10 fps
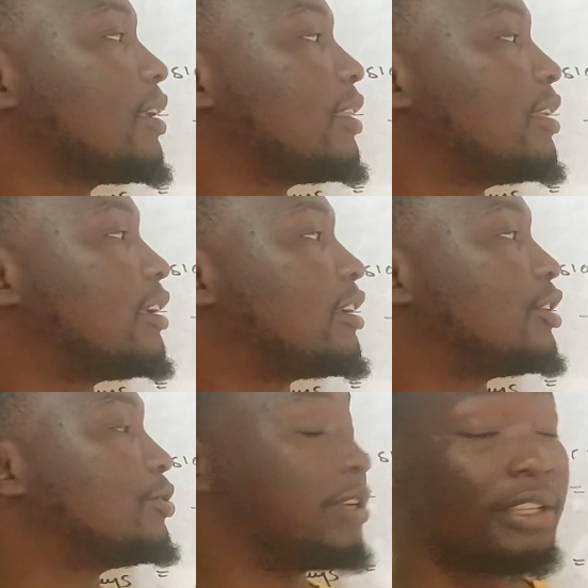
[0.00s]
They
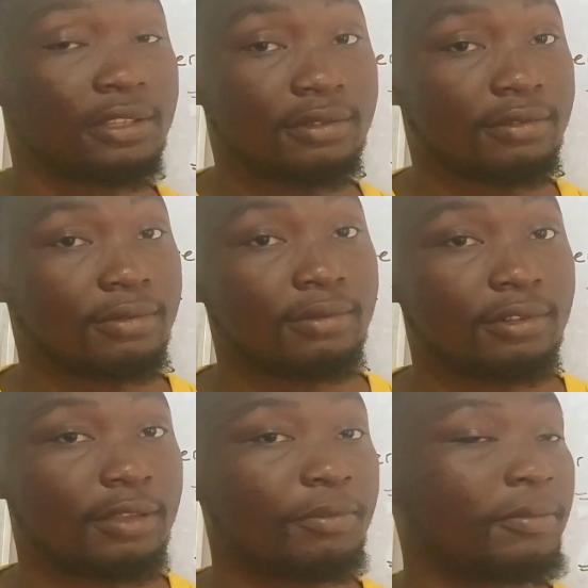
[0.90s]
charge you rates to
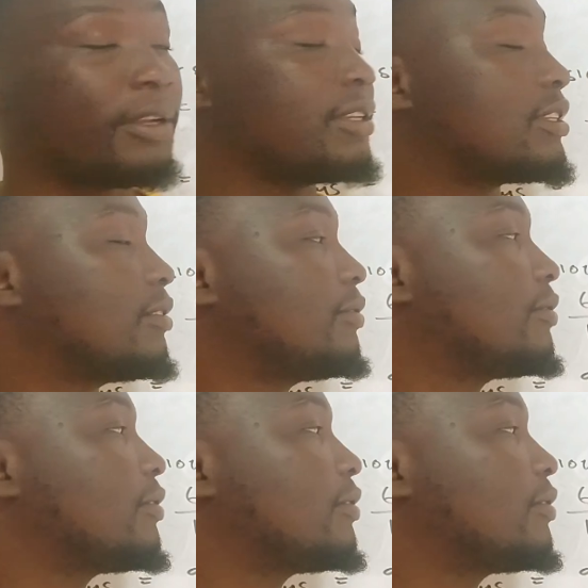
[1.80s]
keep your money safe.